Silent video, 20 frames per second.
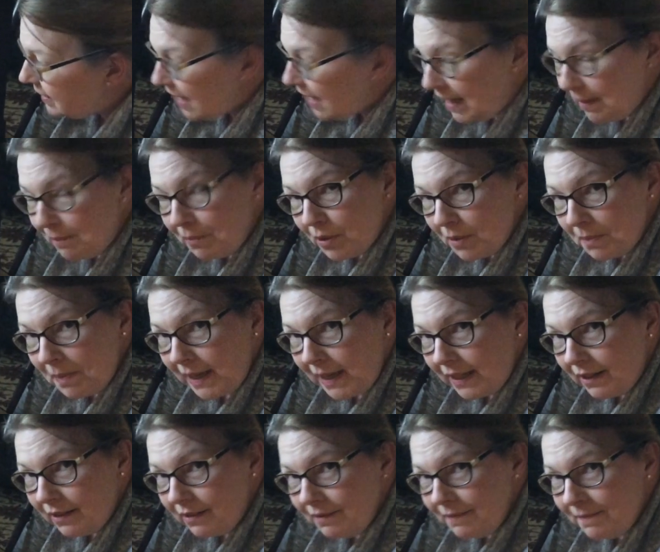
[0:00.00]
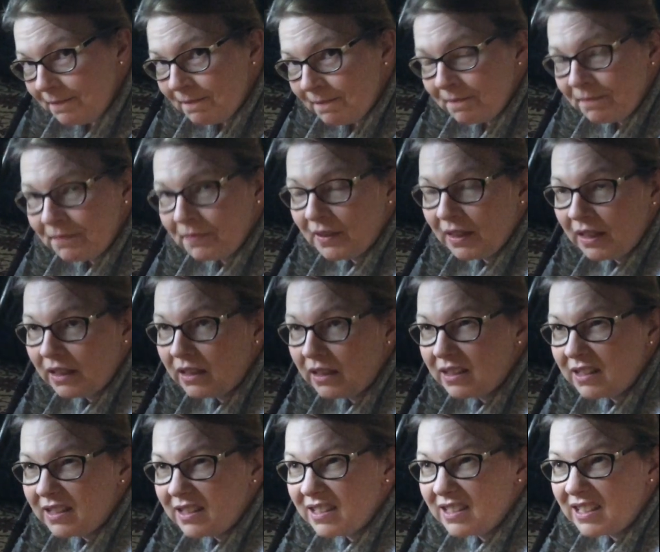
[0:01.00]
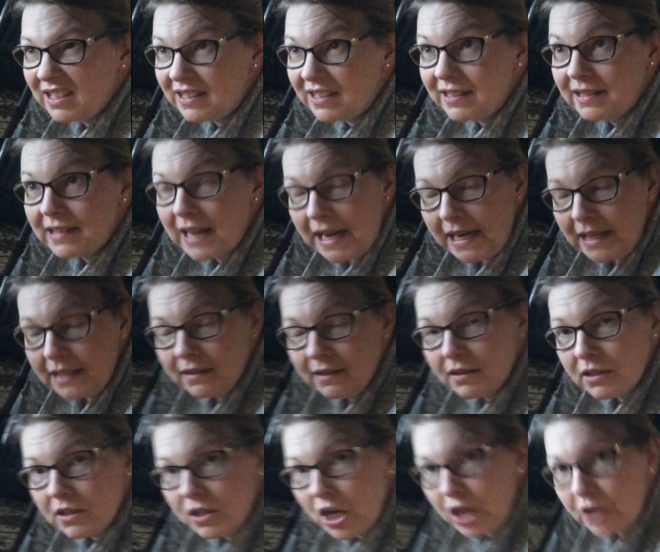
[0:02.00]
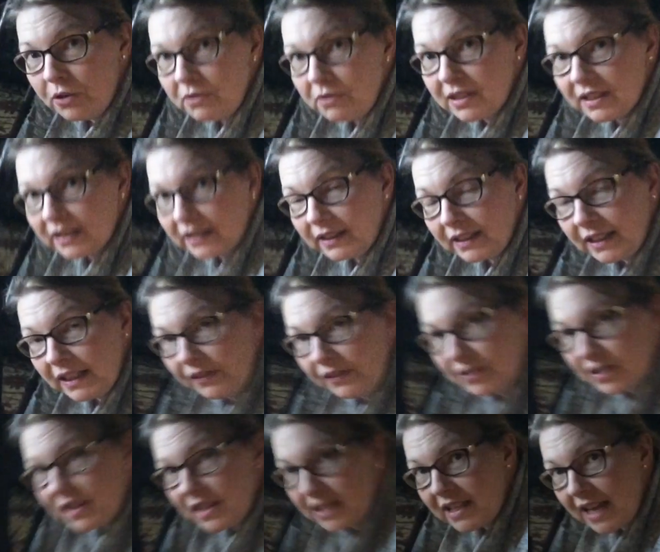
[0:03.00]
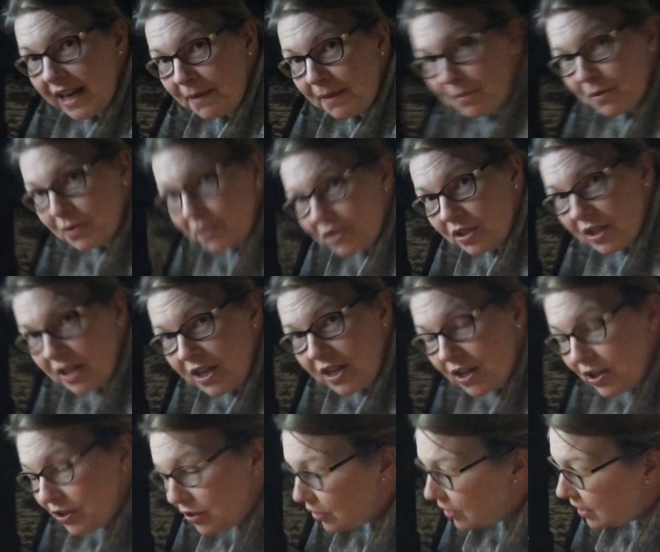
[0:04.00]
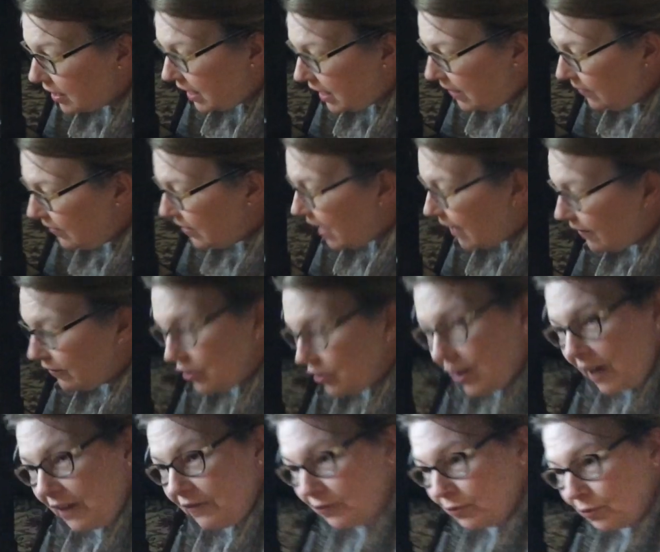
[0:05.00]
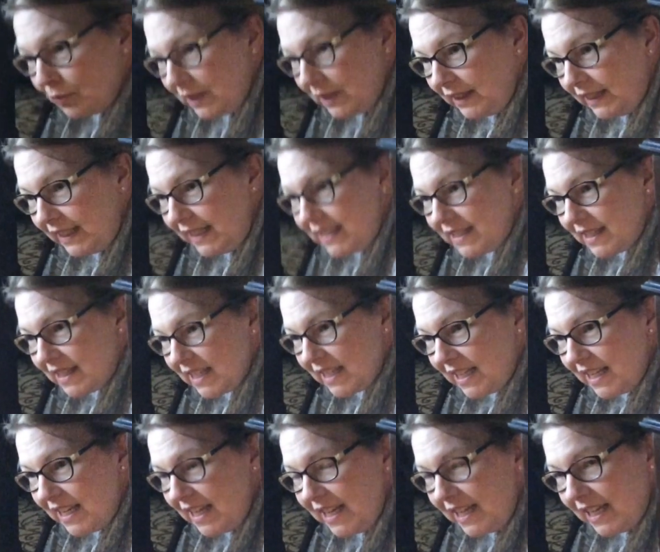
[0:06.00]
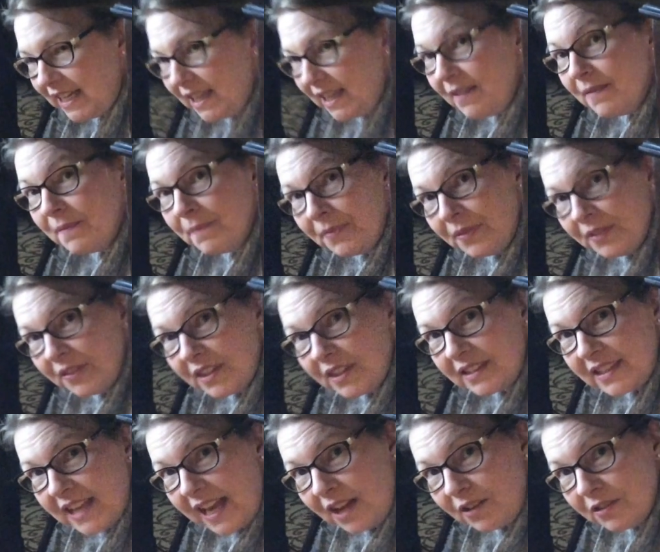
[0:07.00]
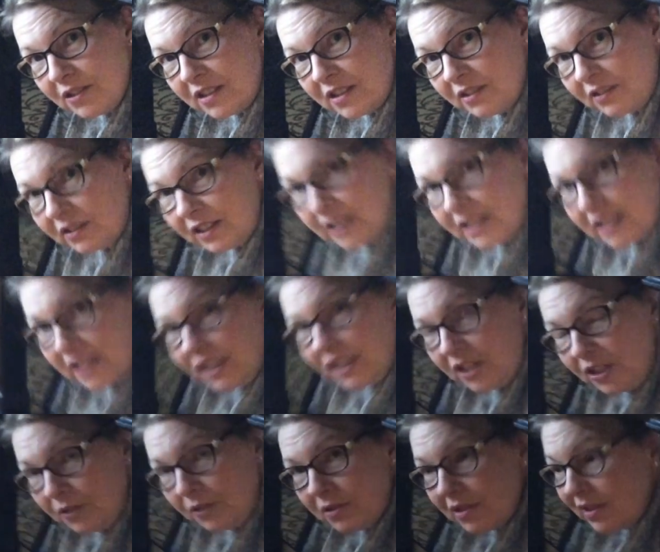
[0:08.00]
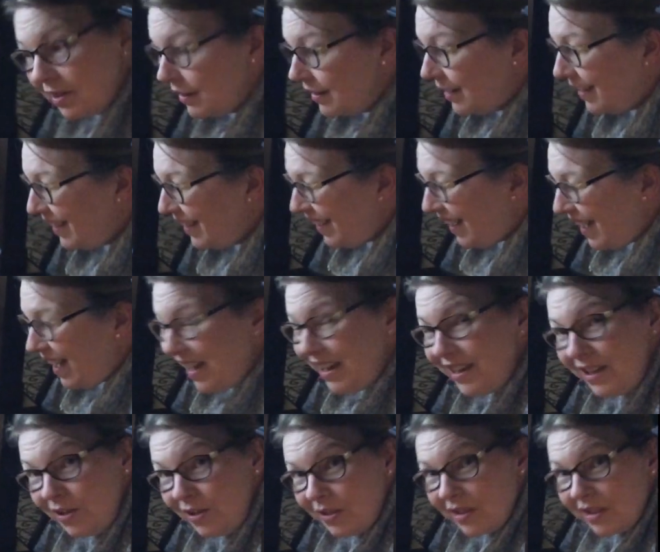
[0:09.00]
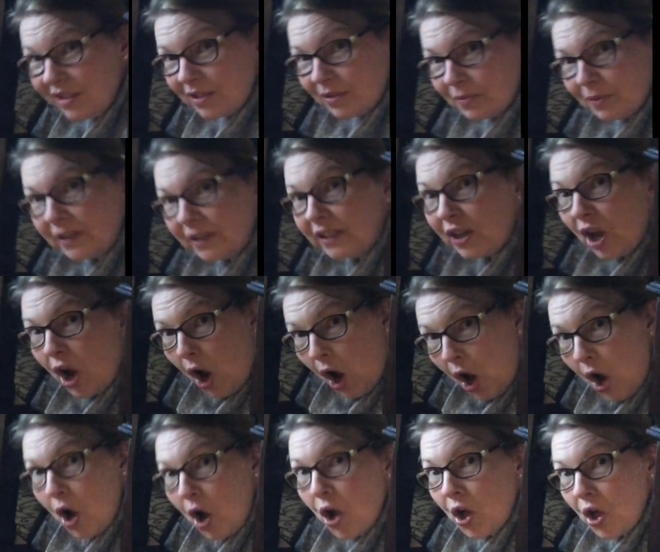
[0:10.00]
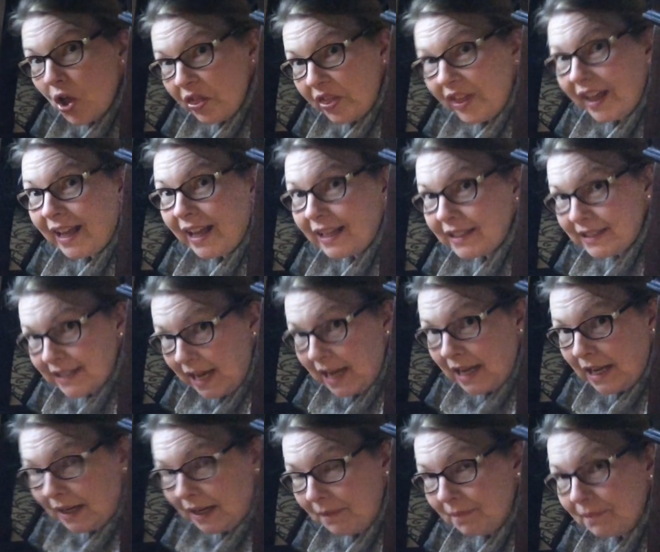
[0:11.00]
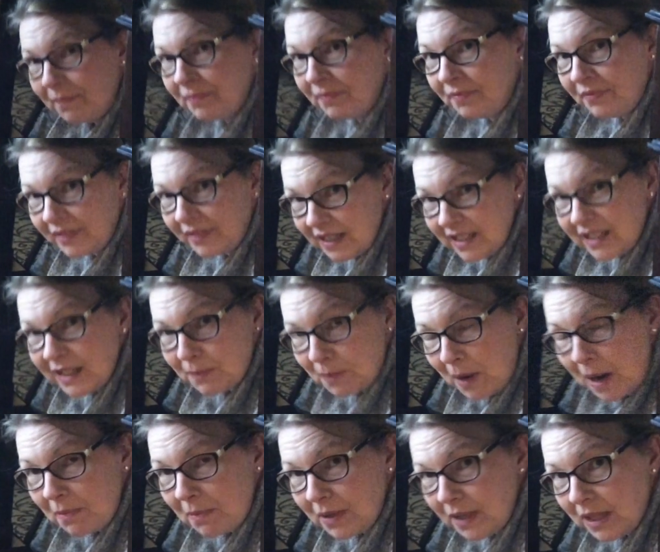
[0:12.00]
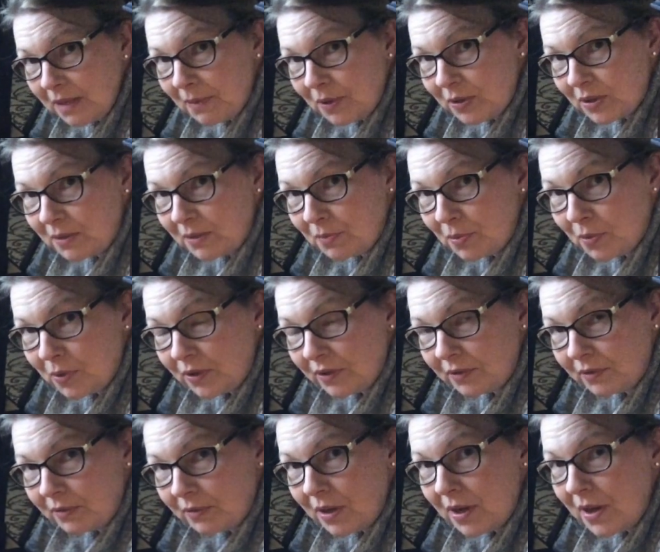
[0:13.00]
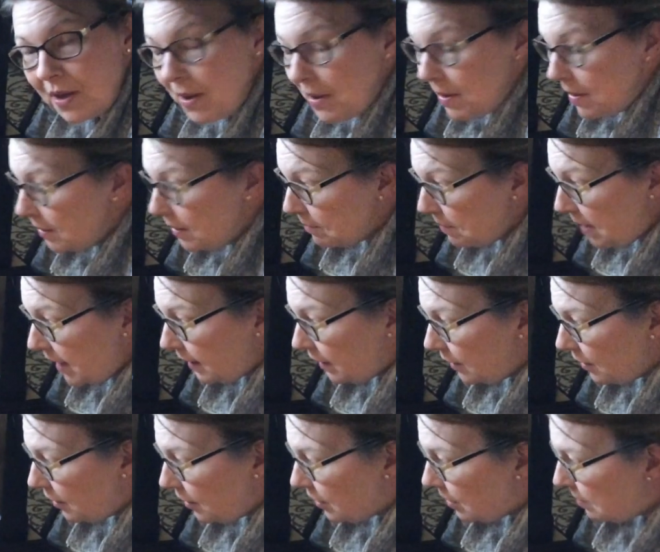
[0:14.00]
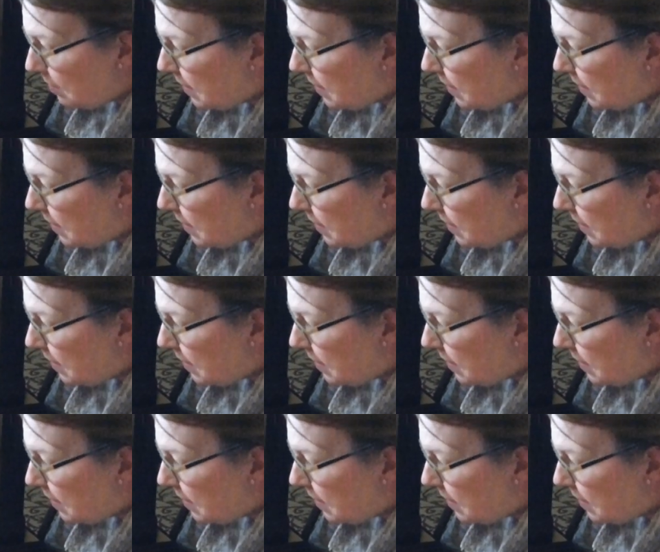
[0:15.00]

damper pedal. It sustains the notes, it lifts the dampers so that even after I've released the key, the sound still continues. I use this one all the time. This is probably the most important pedal on the